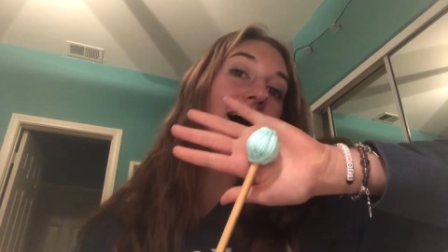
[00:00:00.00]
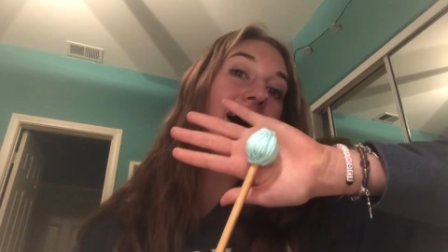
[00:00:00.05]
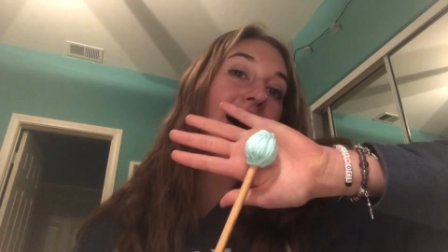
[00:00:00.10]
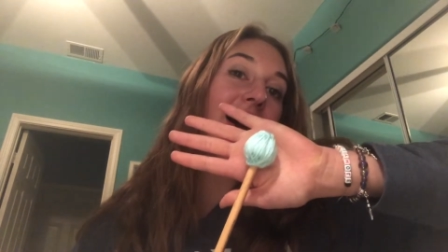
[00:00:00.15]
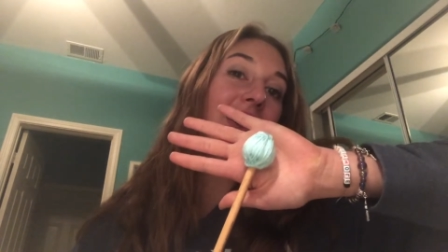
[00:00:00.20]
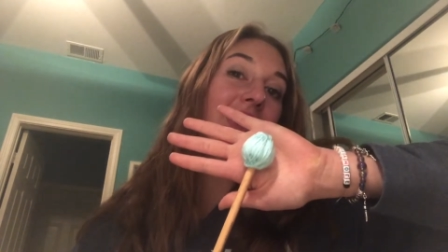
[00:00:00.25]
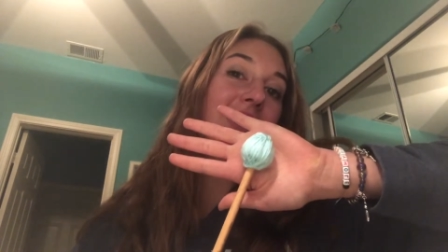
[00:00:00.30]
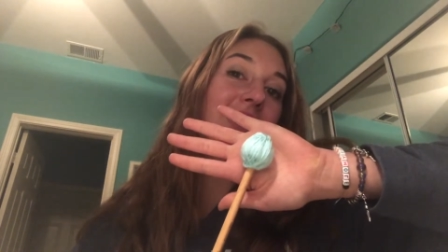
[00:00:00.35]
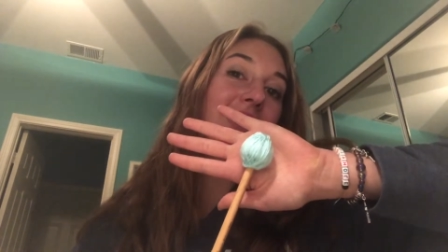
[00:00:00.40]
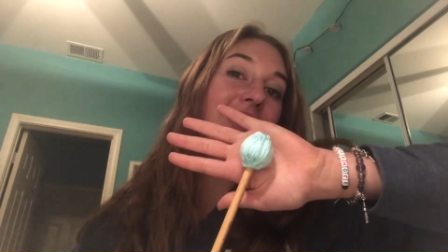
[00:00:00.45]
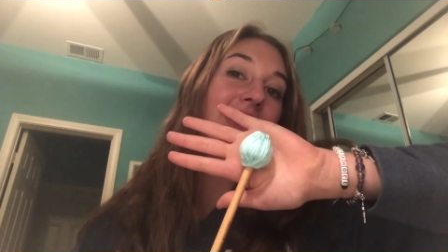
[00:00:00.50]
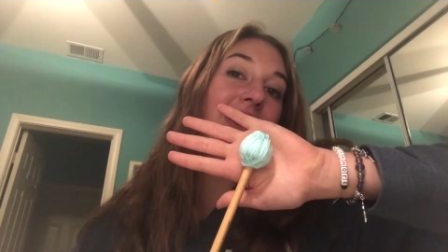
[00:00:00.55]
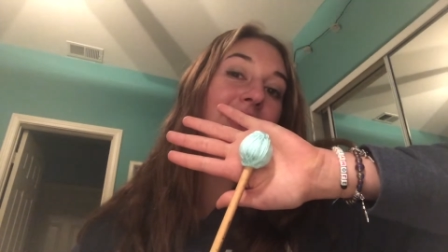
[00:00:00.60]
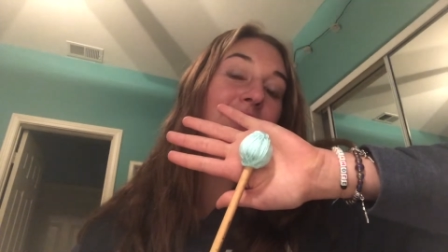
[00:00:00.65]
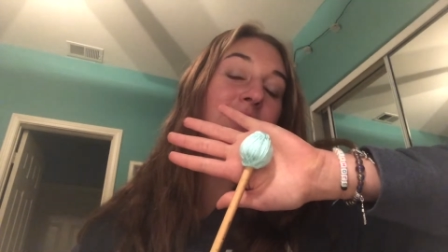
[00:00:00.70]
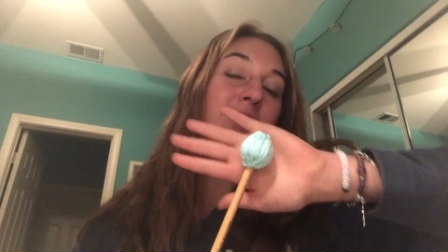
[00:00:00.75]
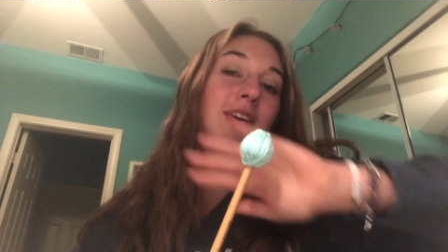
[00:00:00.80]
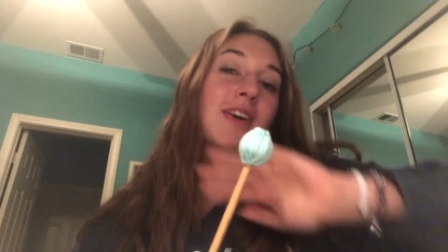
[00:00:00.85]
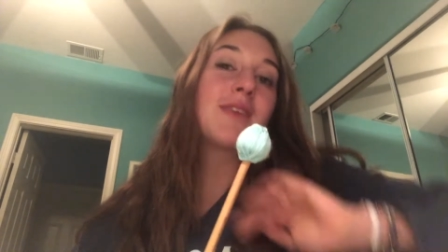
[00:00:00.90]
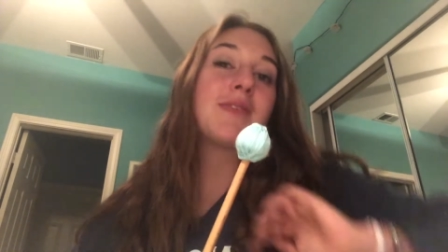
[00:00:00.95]
I
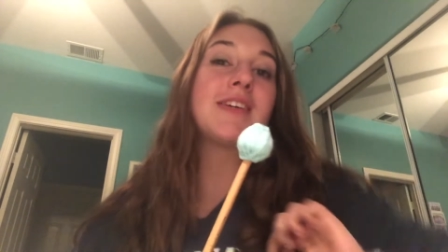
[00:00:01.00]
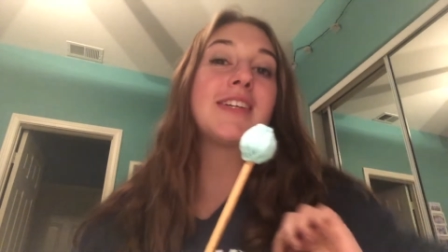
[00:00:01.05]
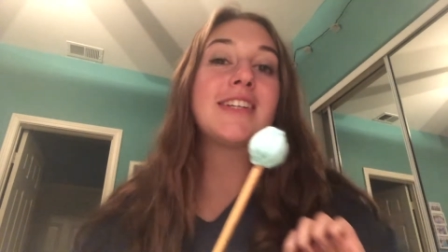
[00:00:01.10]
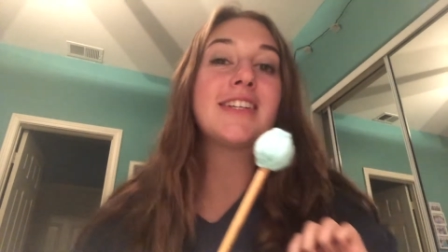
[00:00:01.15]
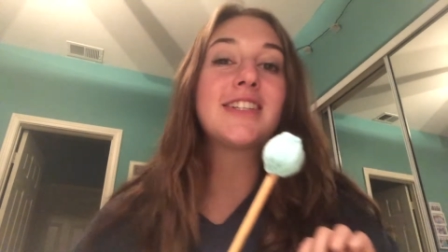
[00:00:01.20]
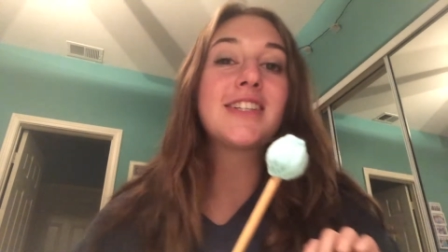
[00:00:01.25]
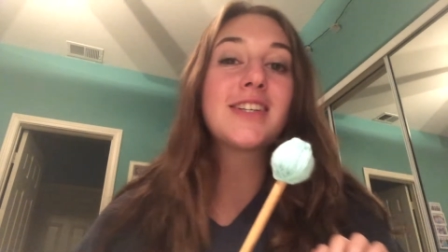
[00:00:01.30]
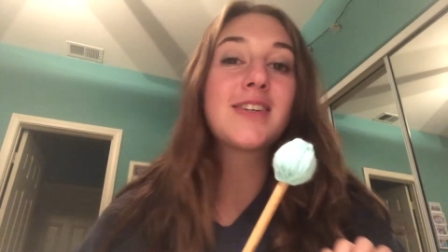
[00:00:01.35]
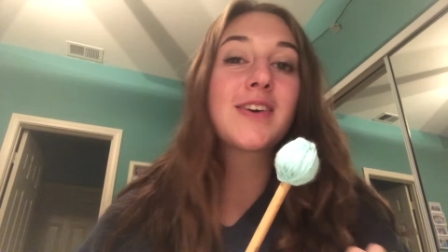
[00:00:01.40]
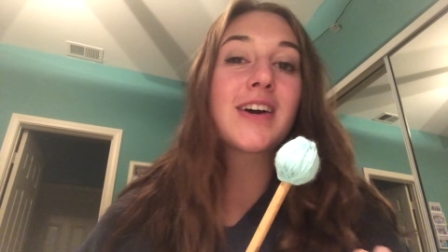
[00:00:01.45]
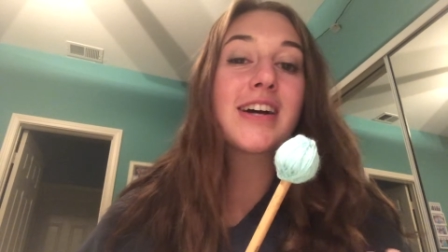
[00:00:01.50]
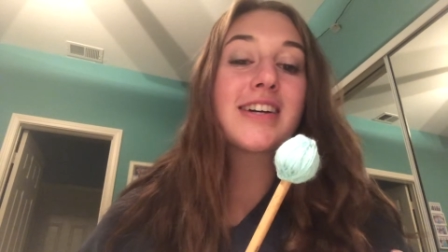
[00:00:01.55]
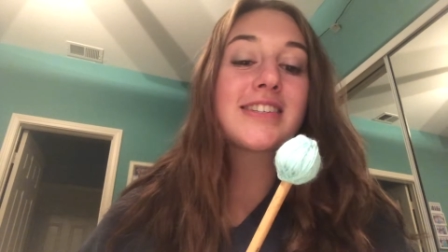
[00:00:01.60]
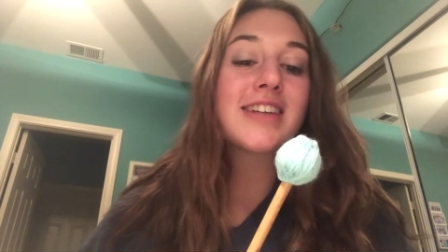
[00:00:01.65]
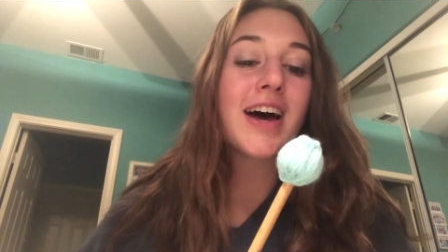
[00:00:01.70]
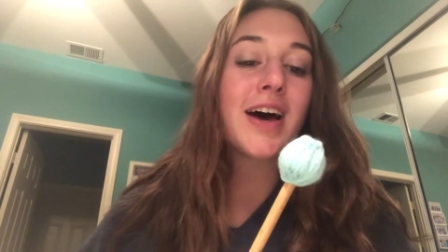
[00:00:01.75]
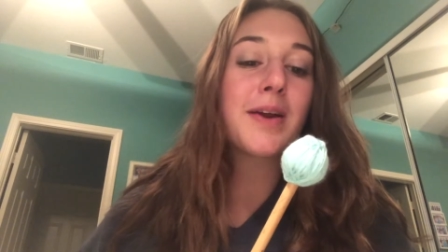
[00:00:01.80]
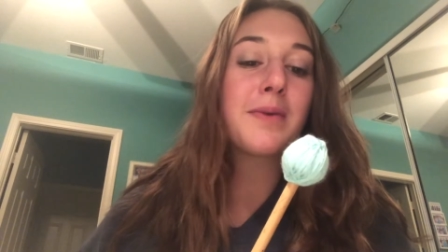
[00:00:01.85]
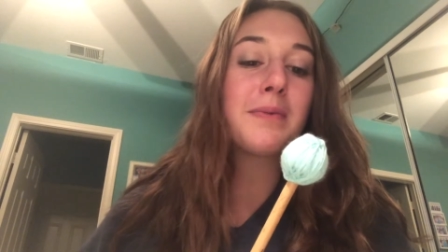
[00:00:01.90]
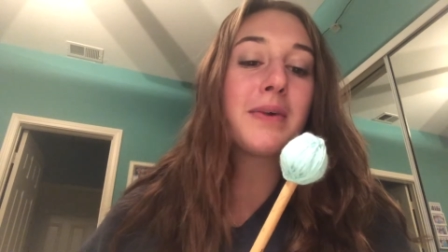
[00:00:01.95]
am going to be teaching you guys
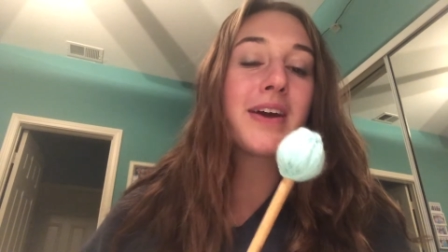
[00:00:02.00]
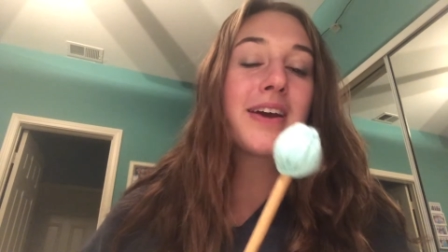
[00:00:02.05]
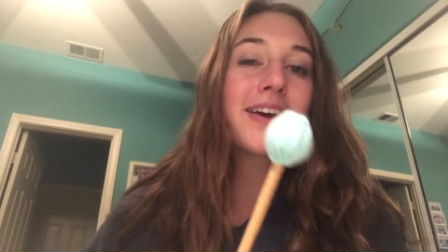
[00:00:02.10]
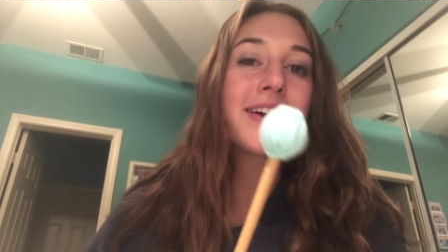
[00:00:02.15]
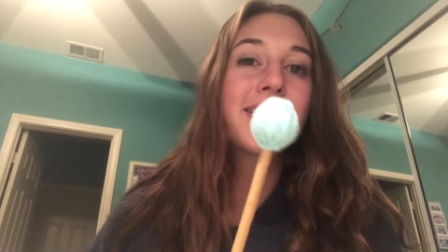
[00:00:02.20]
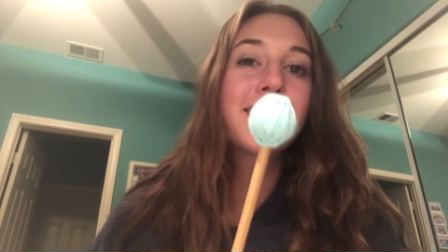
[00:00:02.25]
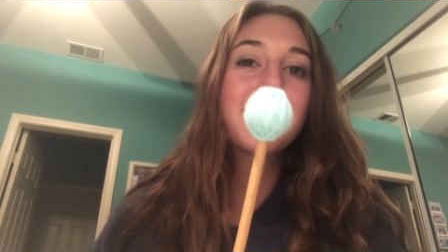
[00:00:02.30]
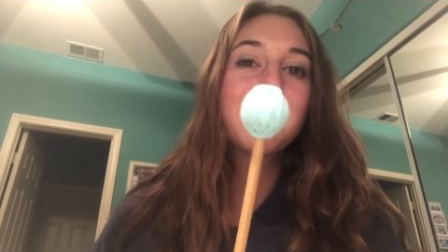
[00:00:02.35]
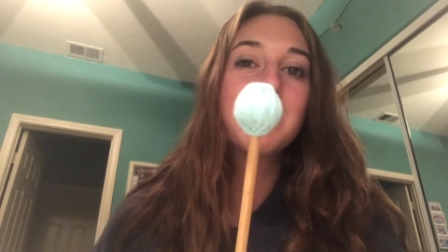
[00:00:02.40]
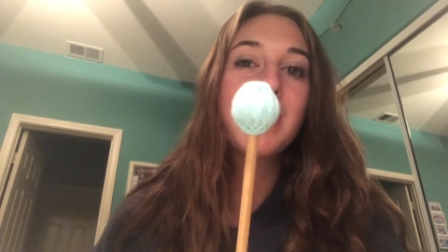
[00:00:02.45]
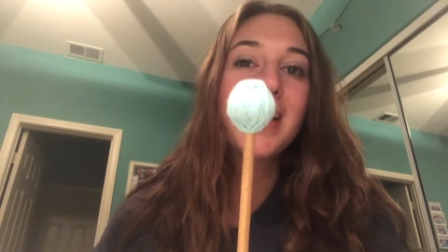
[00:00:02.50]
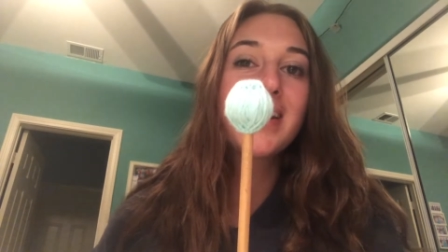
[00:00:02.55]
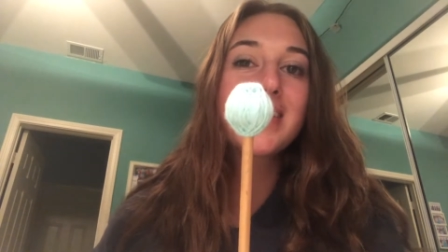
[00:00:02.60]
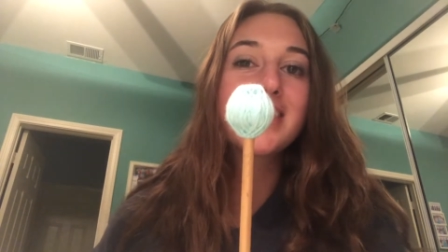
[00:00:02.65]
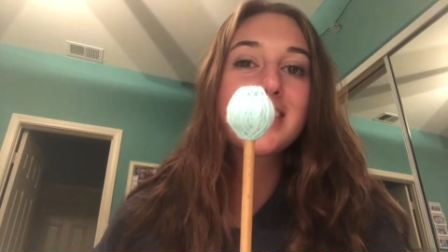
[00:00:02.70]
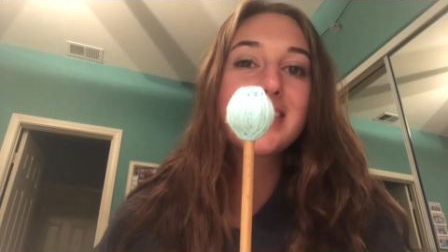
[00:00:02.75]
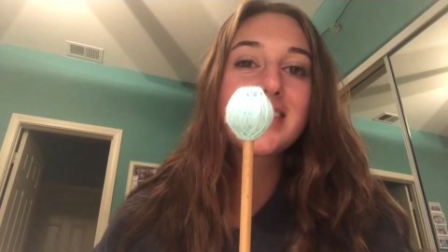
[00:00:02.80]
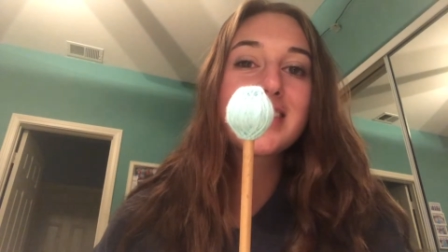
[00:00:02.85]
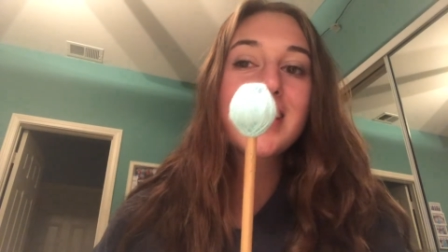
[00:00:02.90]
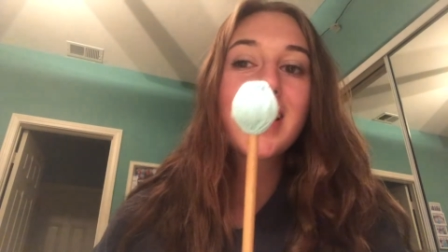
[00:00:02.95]
how to make
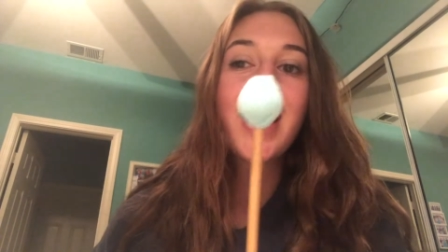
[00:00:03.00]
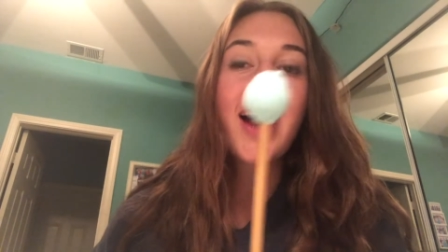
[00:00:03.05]
mallets.